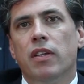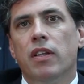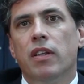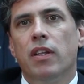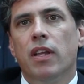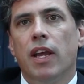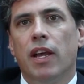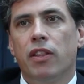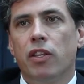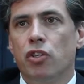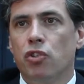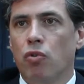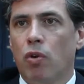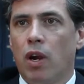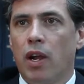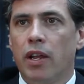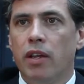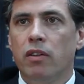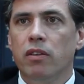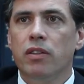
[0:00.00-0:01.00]
At the
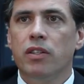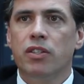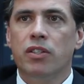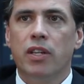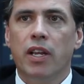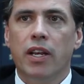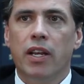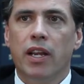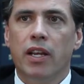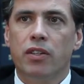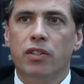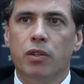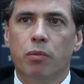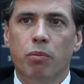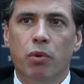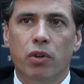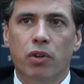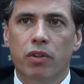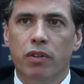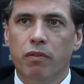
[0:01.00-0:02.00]
trial, the state has the
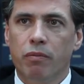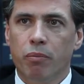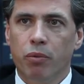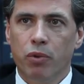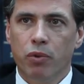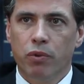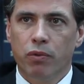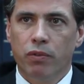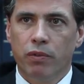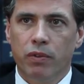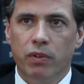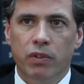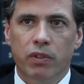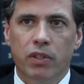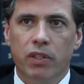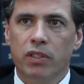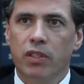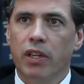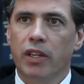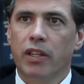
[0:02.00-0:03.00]
burden of proof,
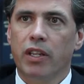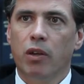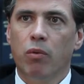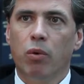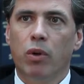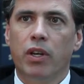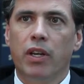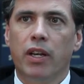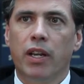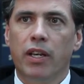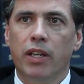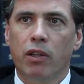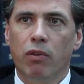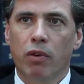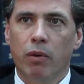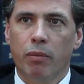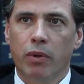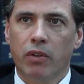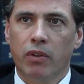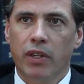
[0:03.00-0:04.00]
just like they would in any
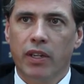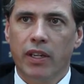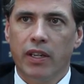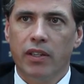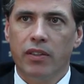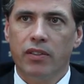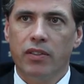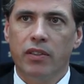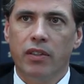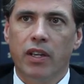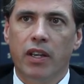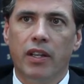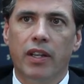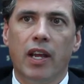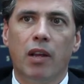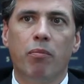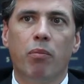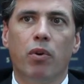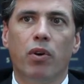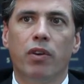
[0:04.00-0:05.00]
criminal case. And
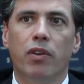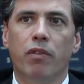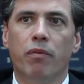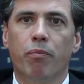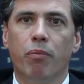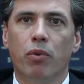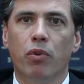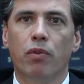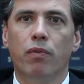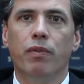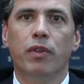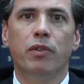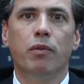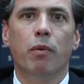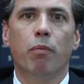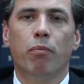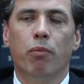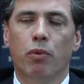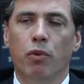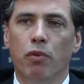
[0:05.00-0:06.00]
that burden of proof is
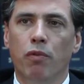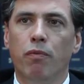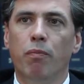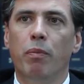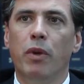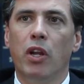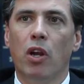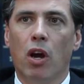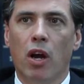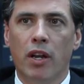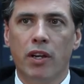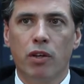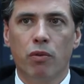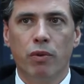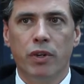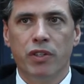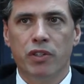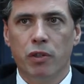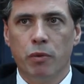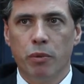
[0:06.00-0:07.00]
proof beyond a
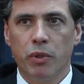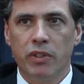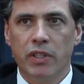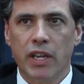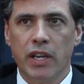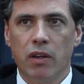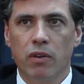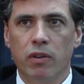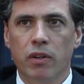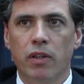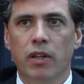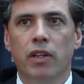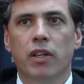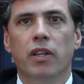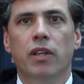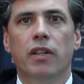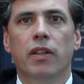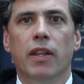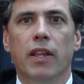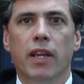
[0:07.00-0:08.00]
reasonable doubt.
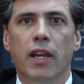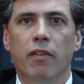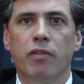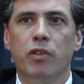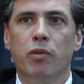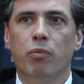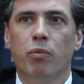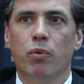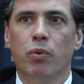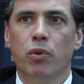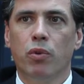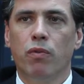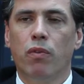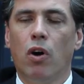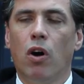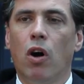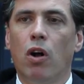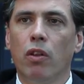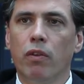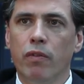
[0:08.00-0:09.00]
They have to prove
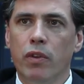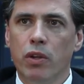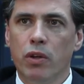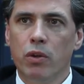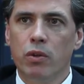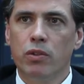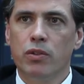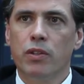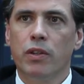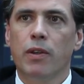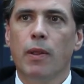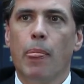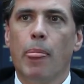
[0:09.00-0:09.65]
all of those.